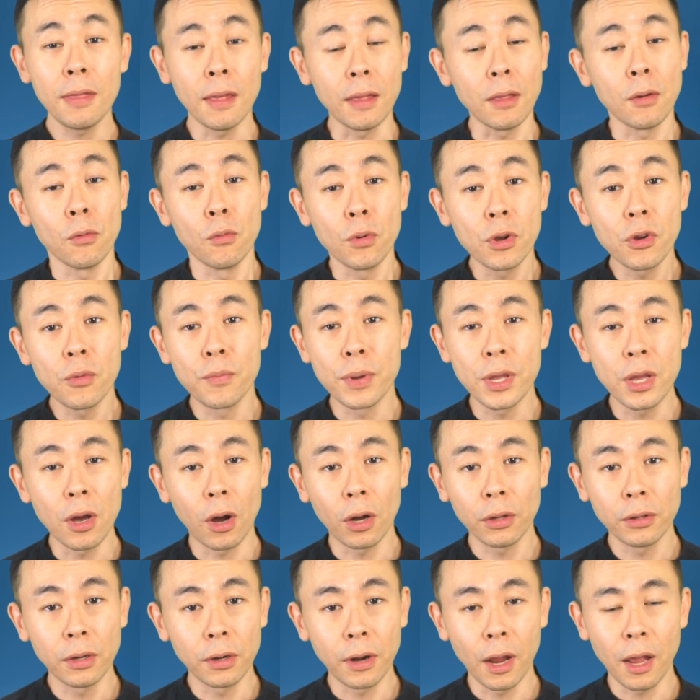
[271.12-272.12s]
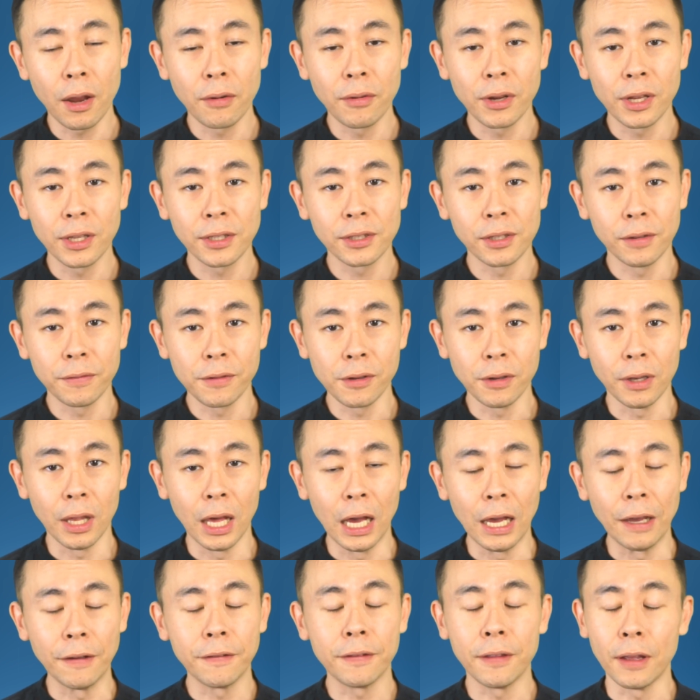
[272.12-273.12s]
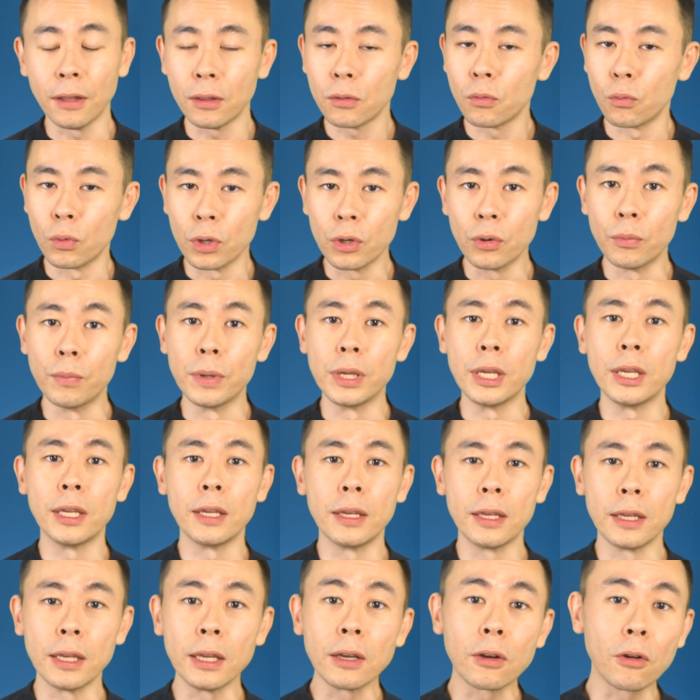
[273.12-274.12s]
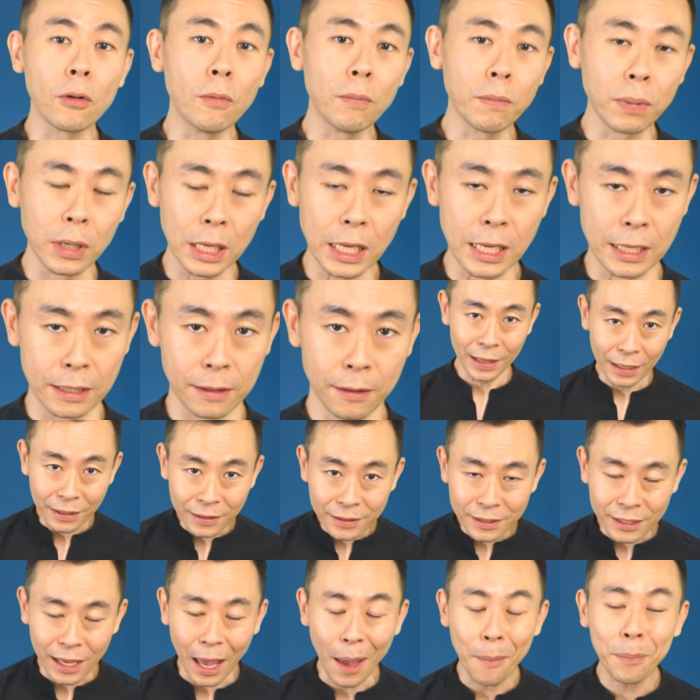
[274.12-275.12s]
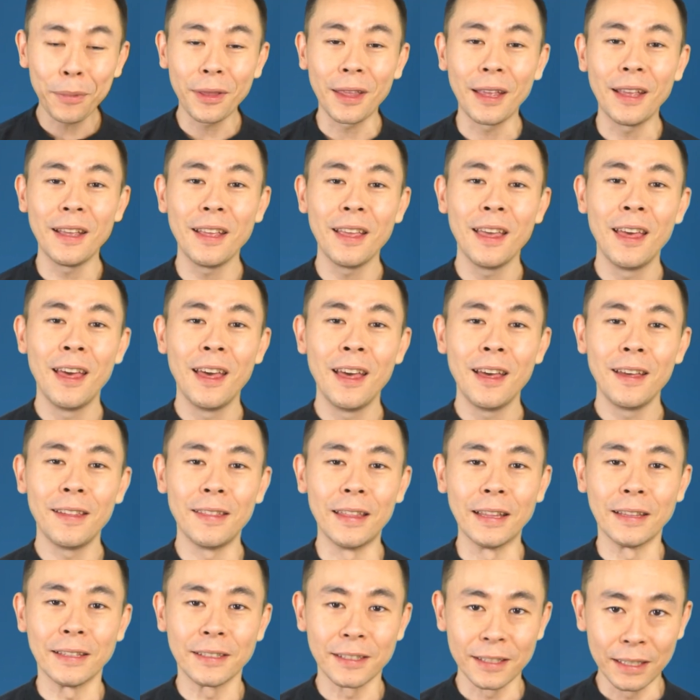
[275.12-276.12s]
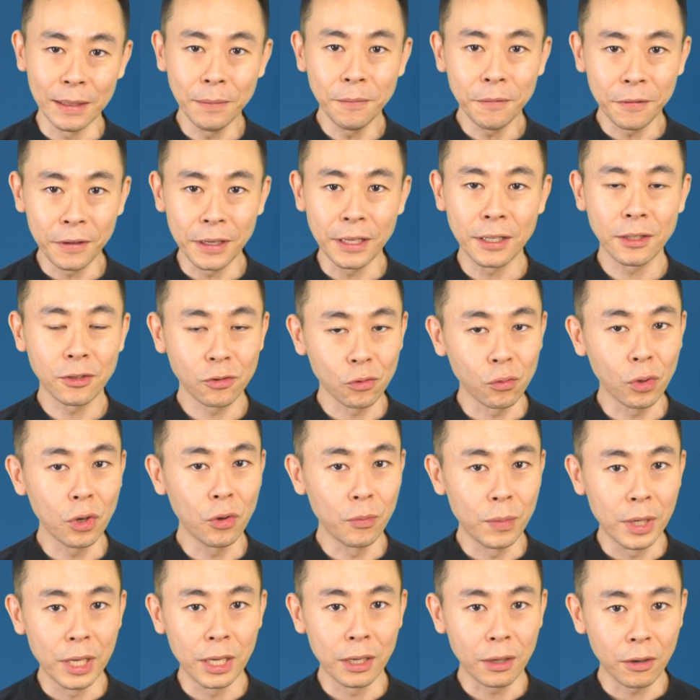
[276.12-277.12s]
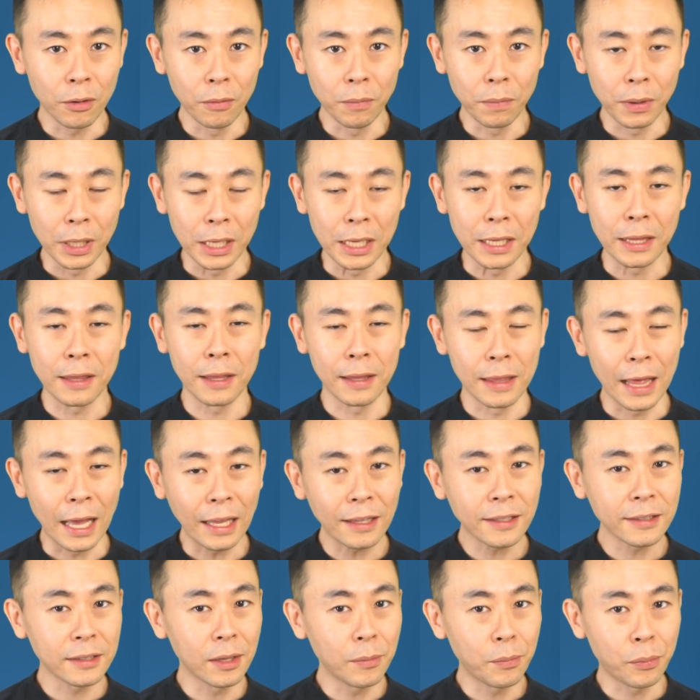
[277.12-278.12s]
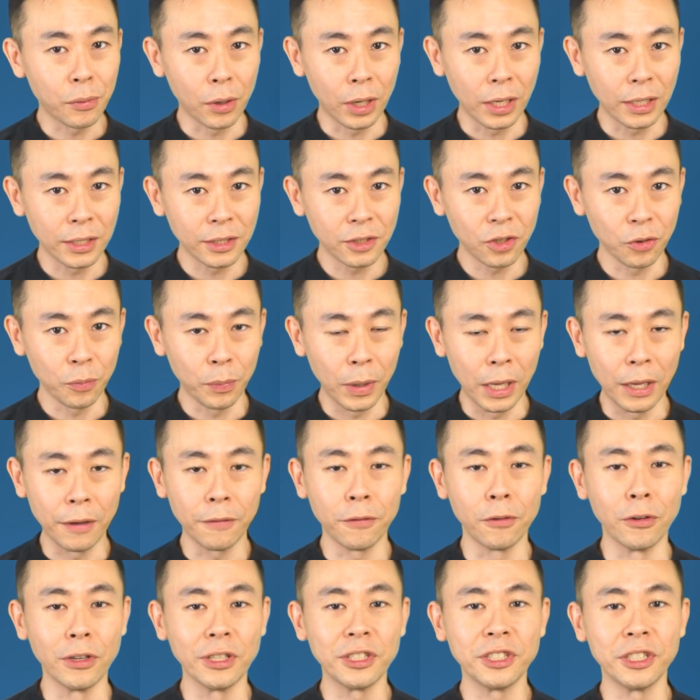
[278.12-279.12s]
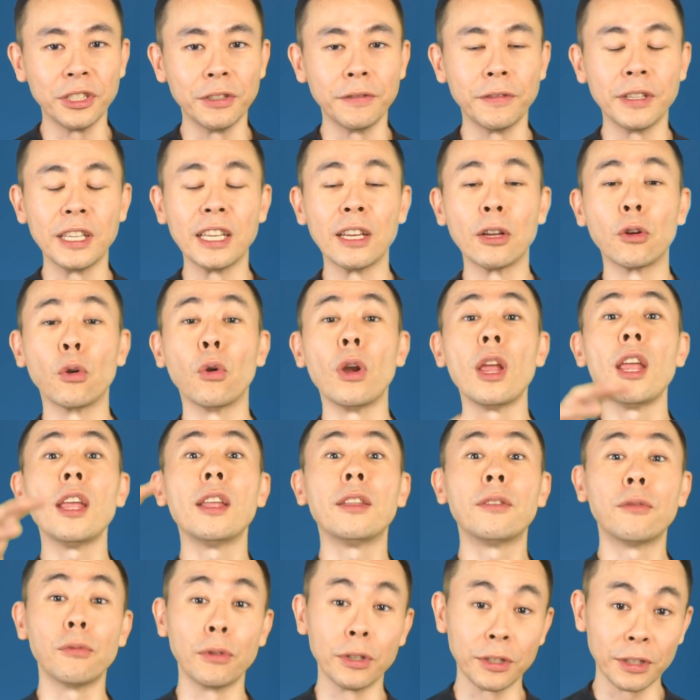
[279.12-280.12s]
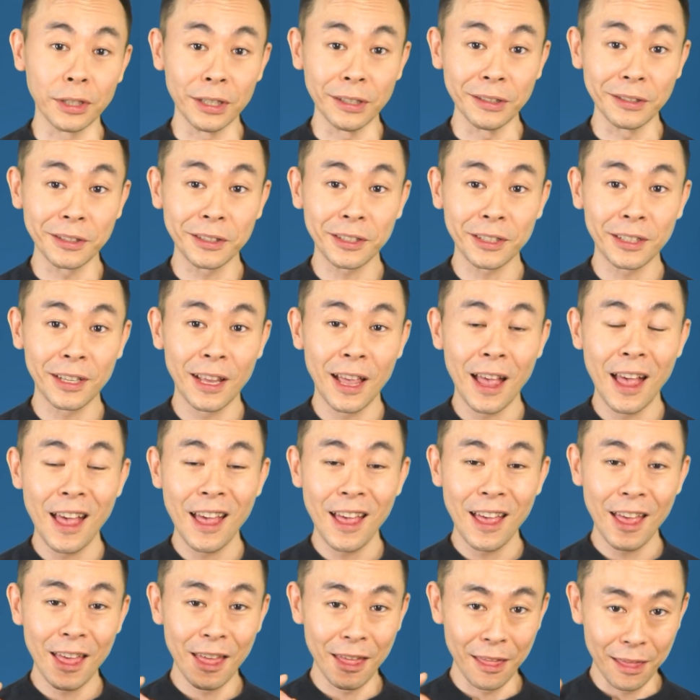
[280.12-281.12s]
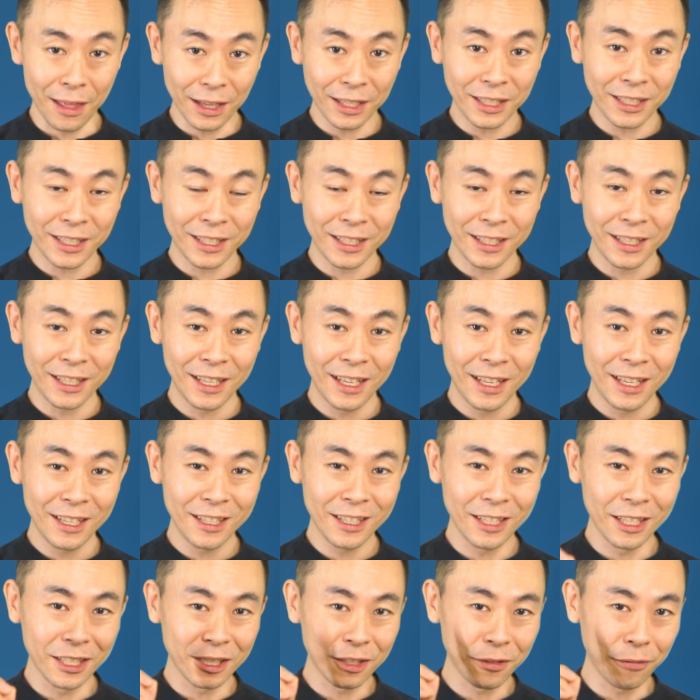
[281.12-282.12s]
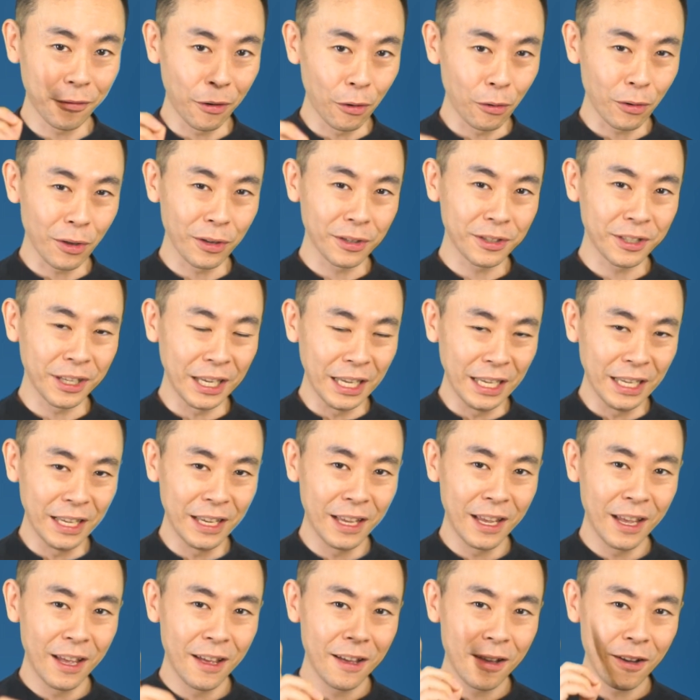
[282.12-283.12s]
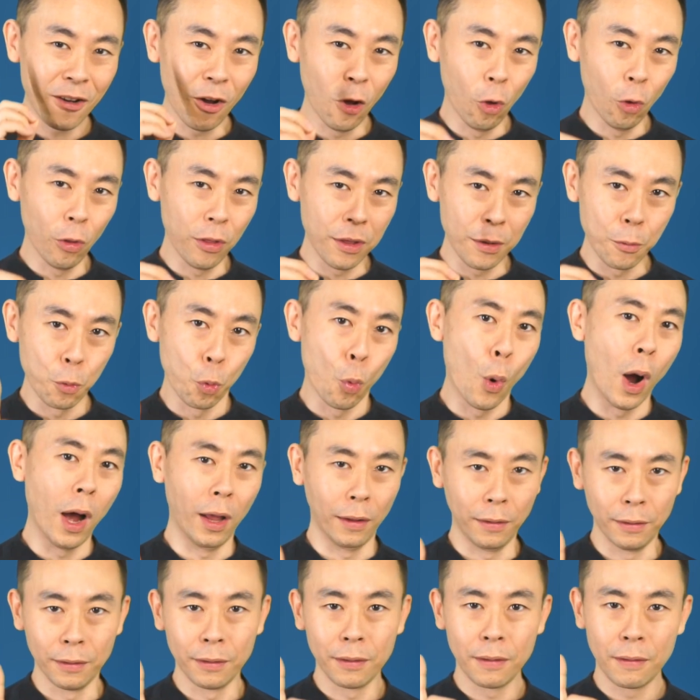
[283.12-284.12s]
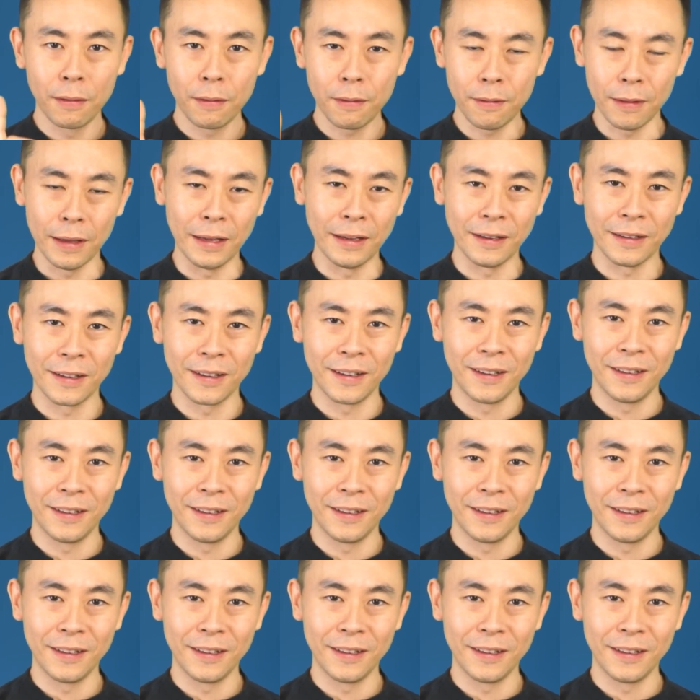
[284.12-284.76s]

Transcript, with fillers: that there will be other areas of your life that will be incomplete. Accepting that some things will be incomplete, that's the price to pay for achieving great results. This is focusing on the one thing.